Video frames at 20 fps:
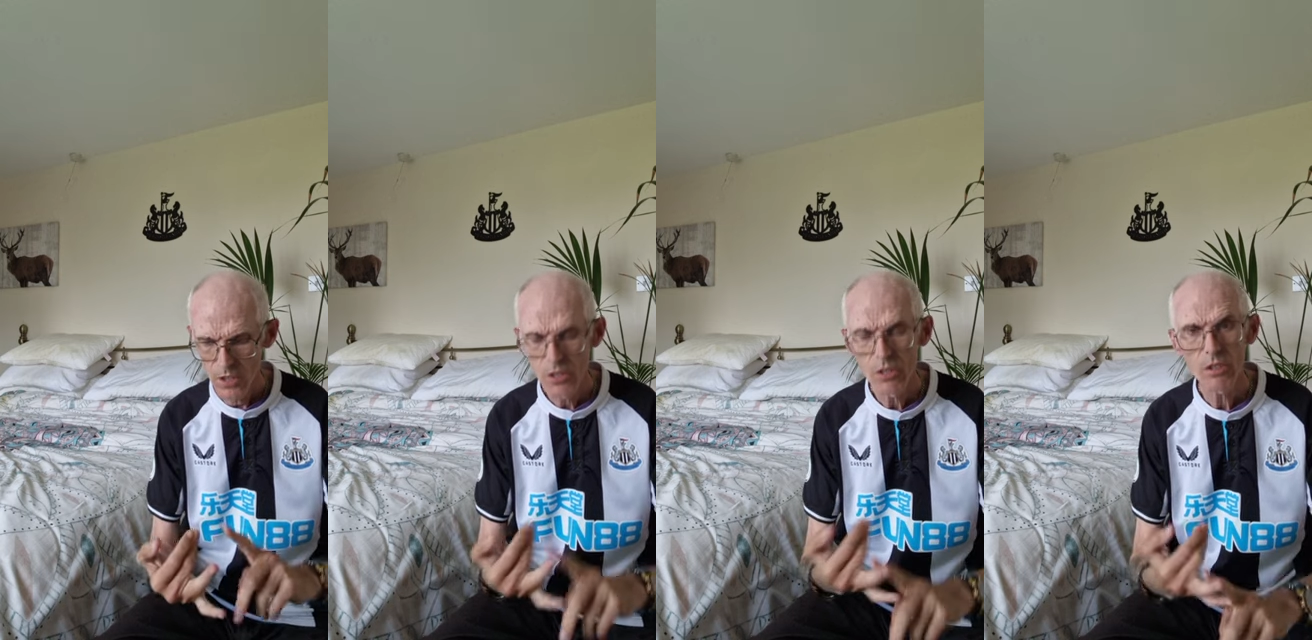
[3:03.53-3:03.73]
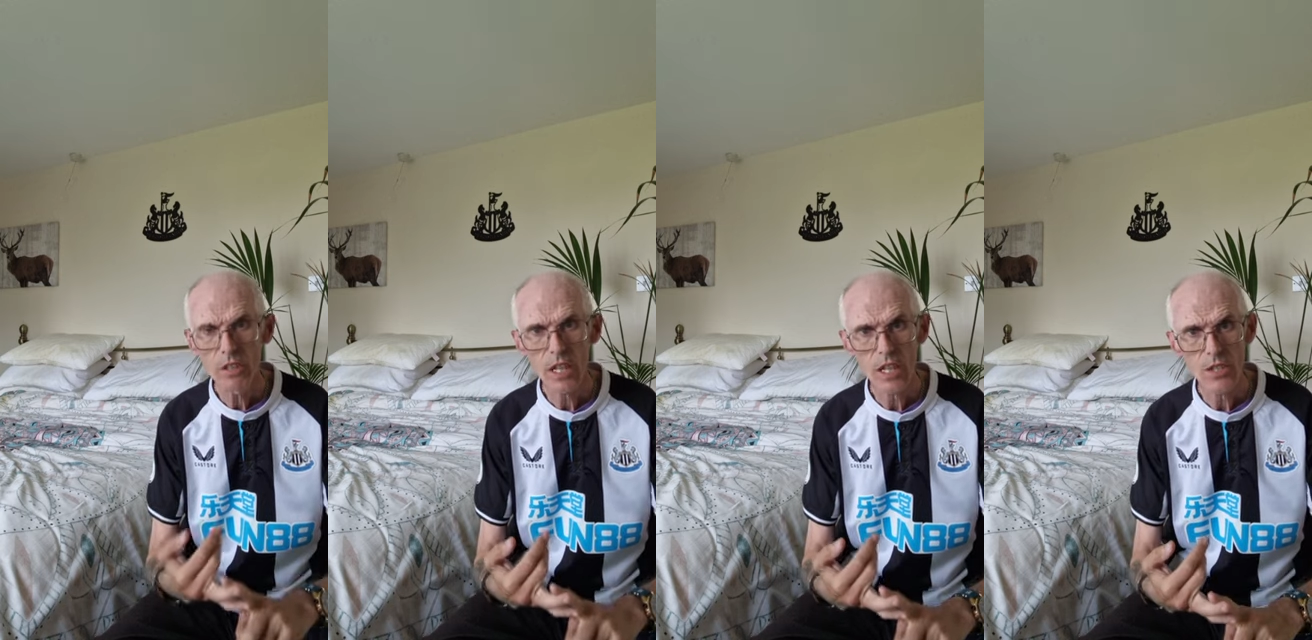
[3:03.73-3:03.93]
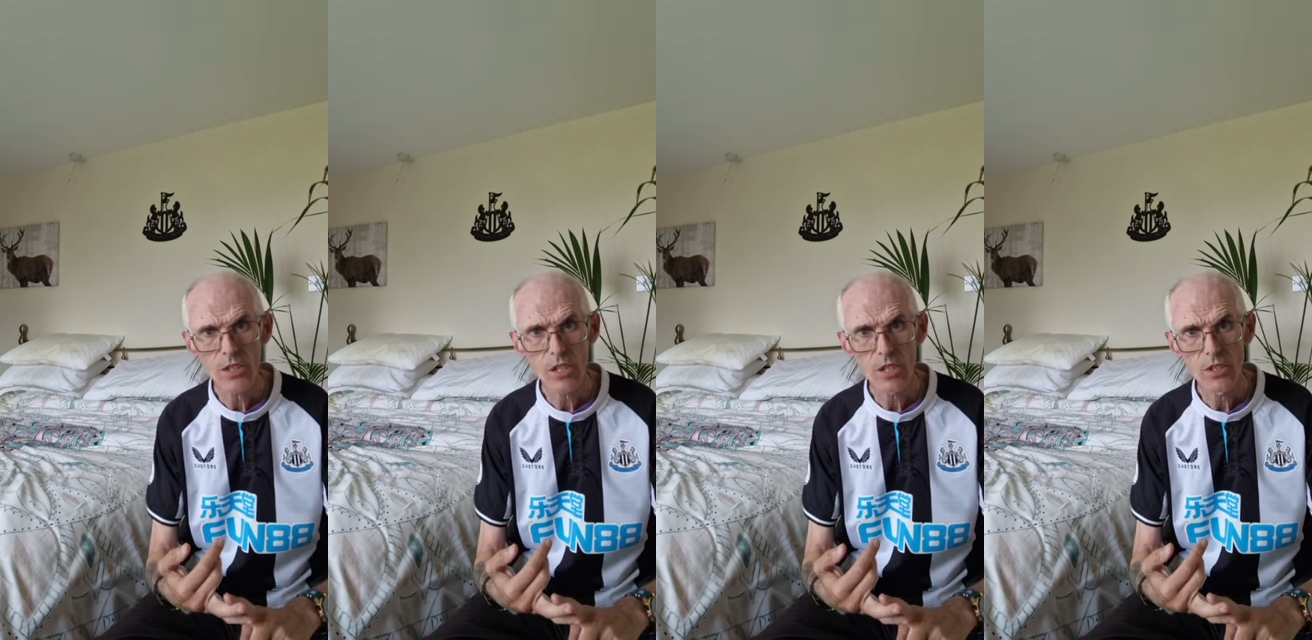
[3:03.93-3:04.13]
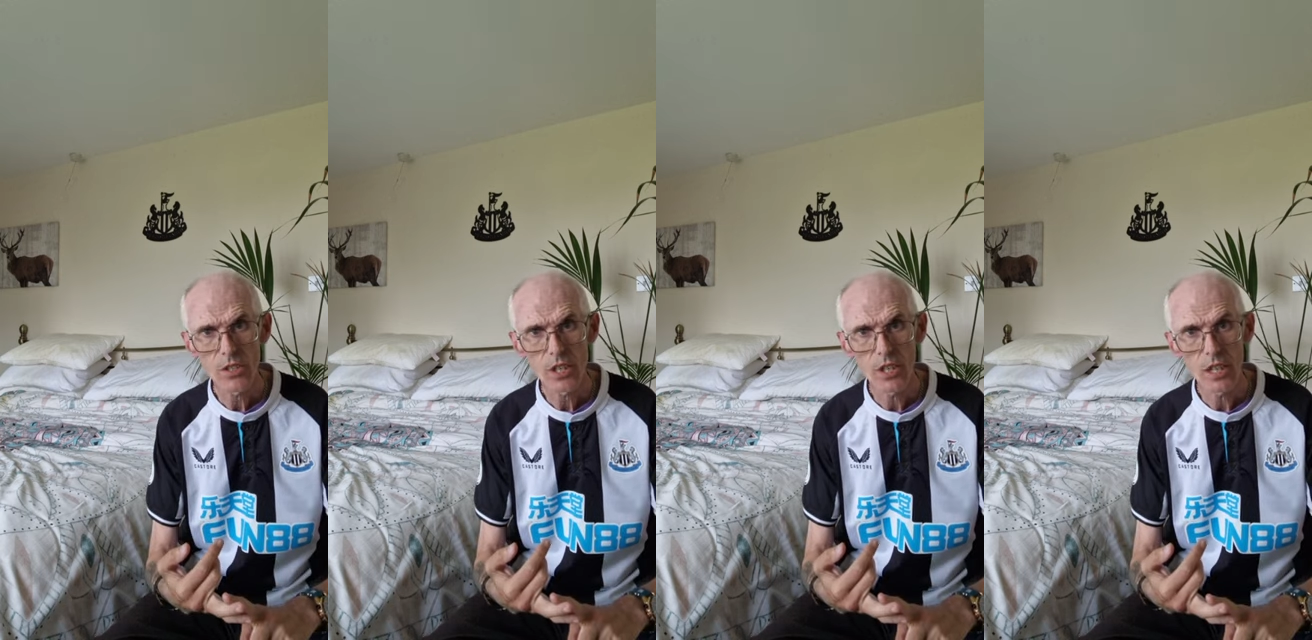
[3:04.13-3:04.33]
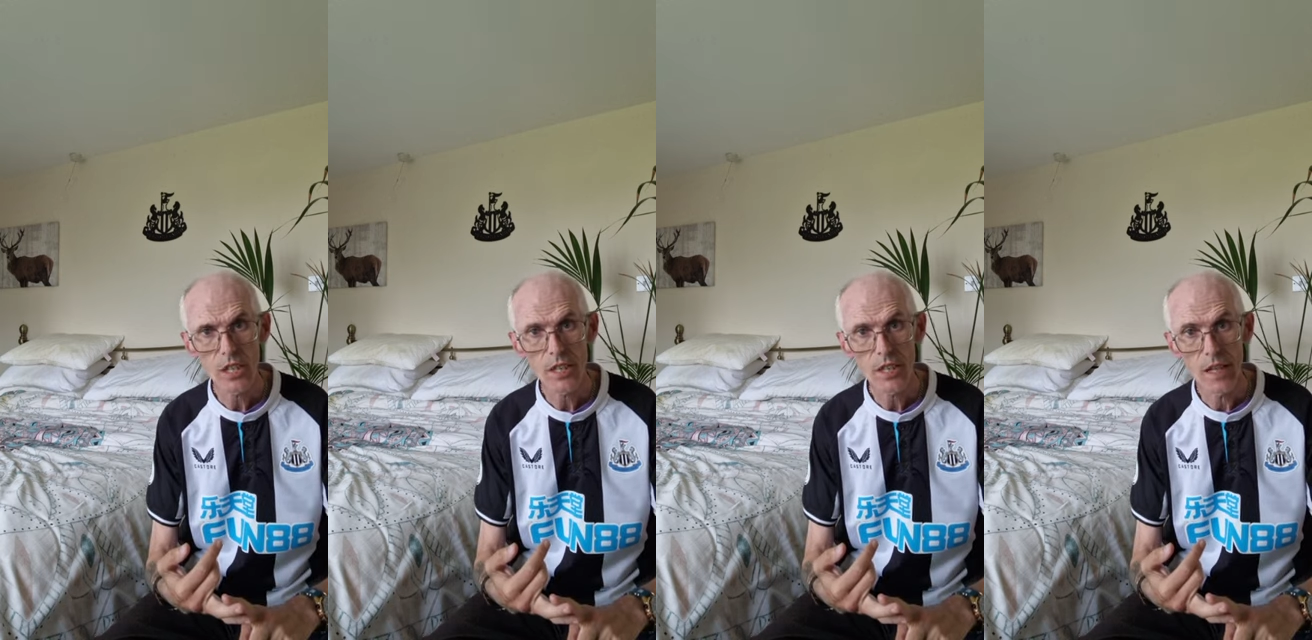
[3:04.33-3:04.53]
Newcastle
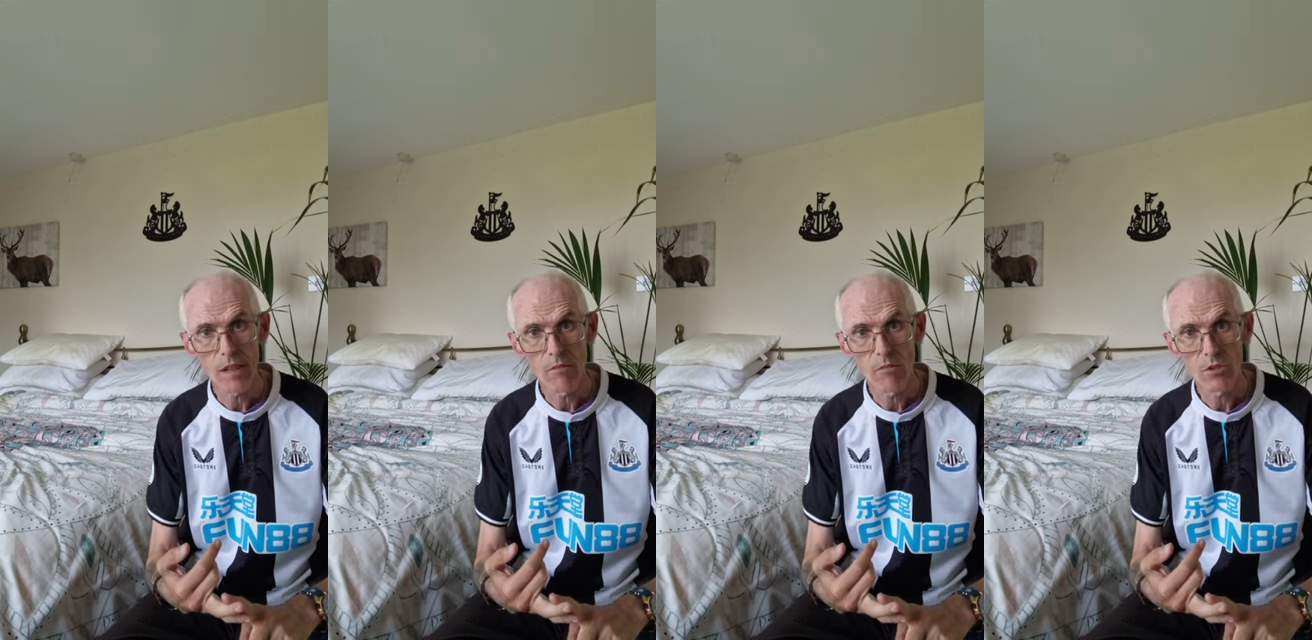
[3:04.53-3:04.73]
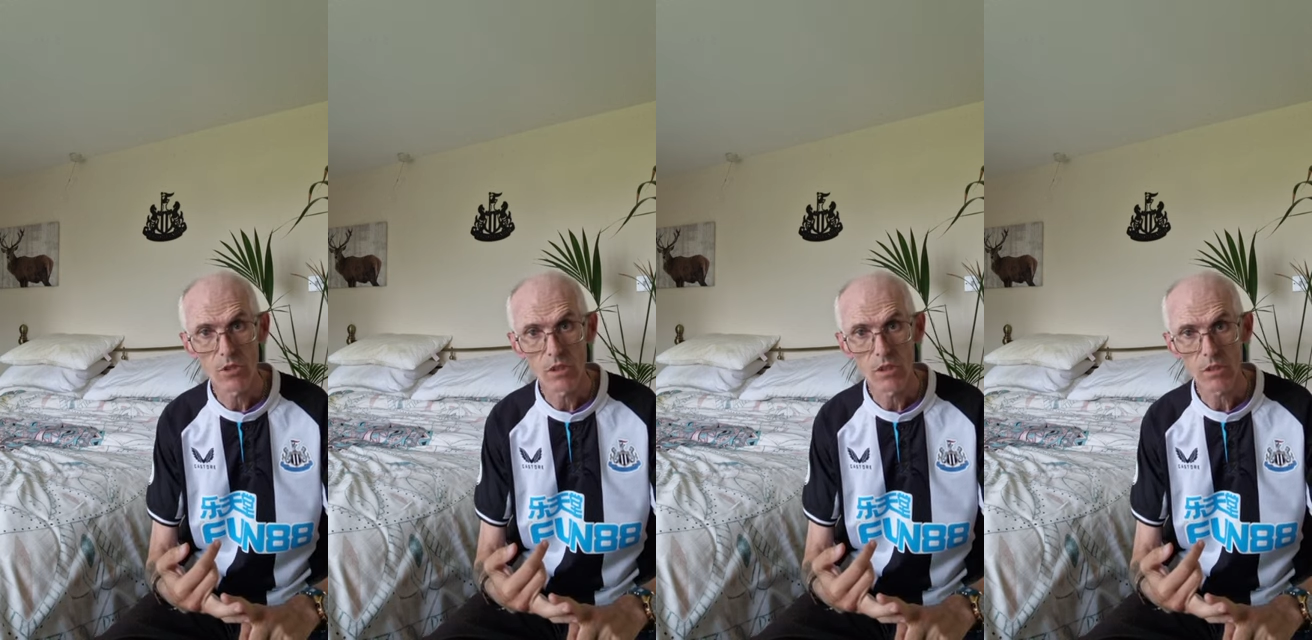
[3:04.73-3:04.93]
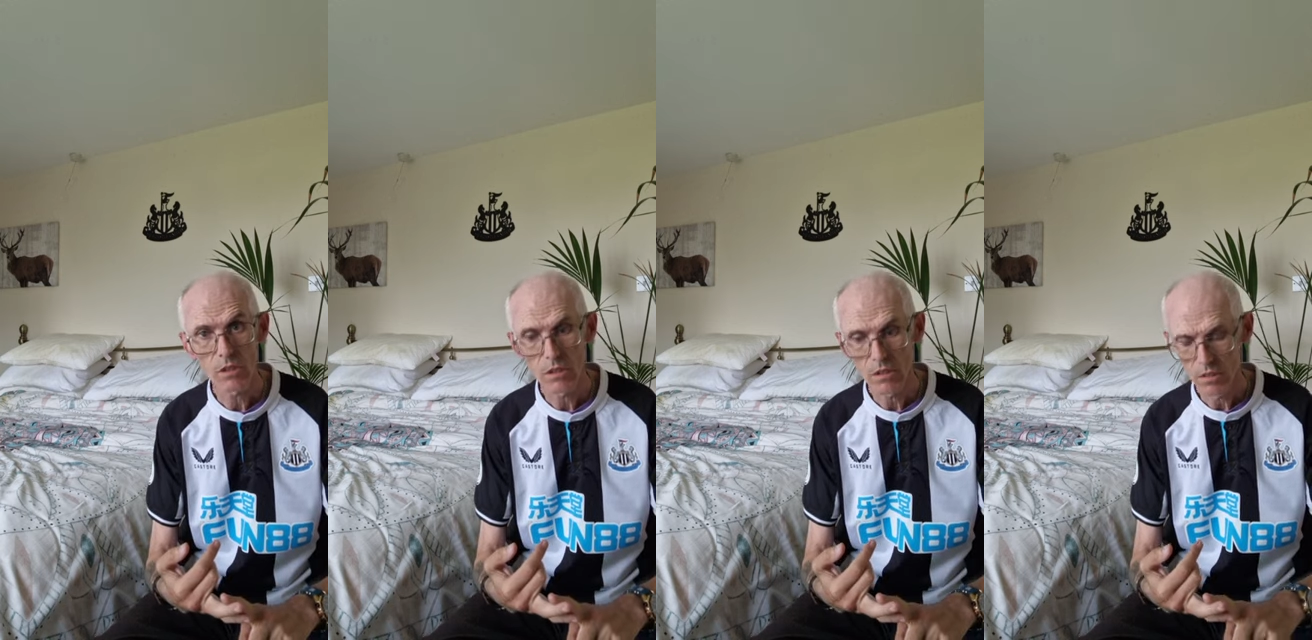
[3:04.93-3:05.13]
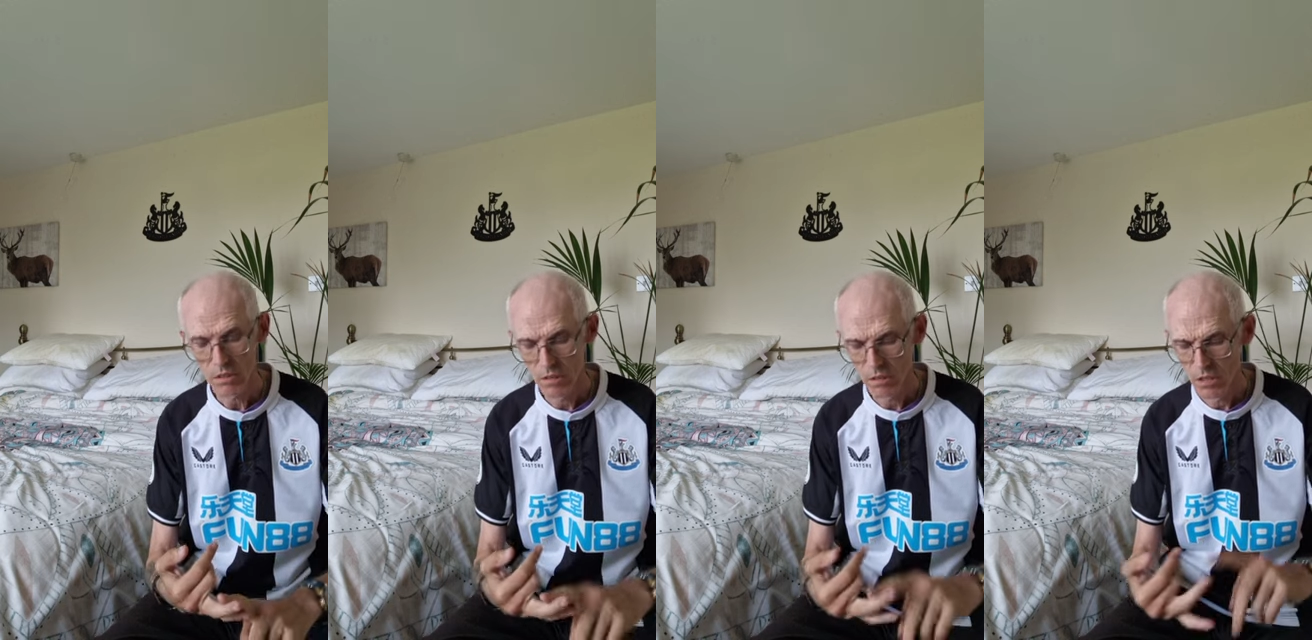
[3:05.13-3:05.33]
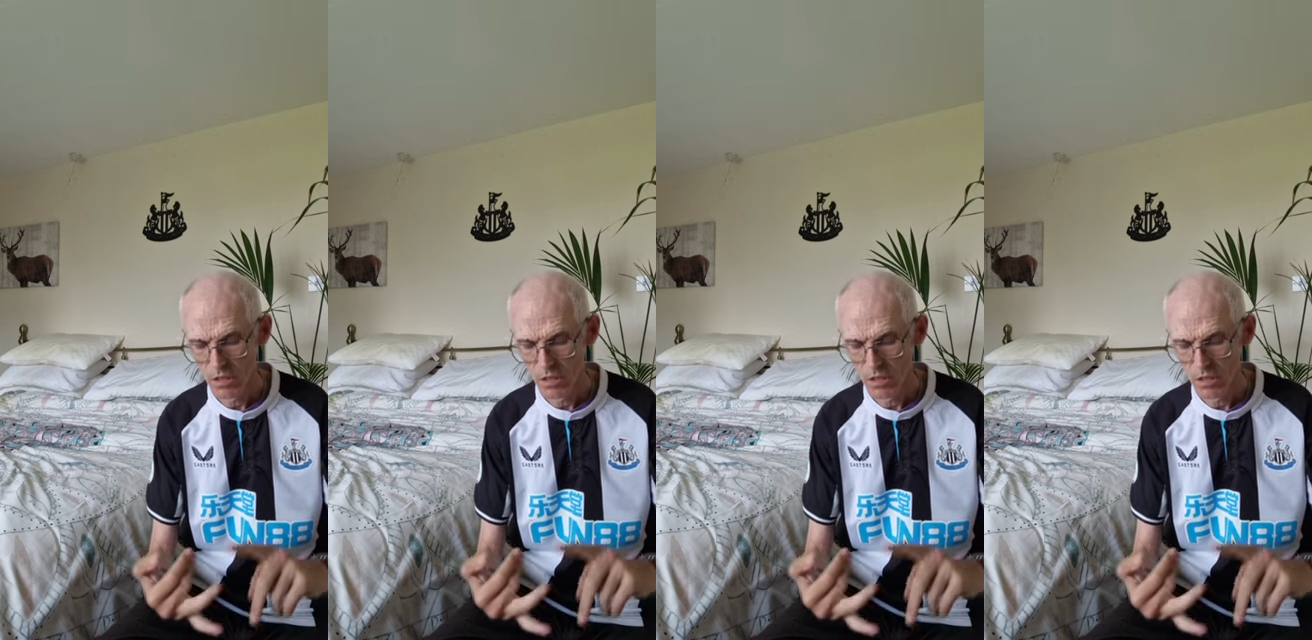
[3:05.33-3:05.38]
City Council